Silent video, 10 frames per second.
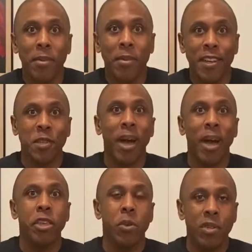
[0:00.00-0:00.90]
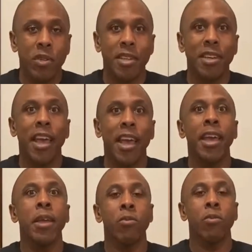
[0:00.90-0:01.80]
is by using
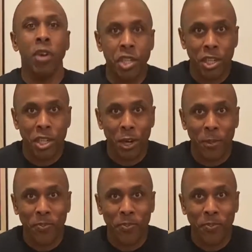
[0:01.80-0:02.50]
a ratio.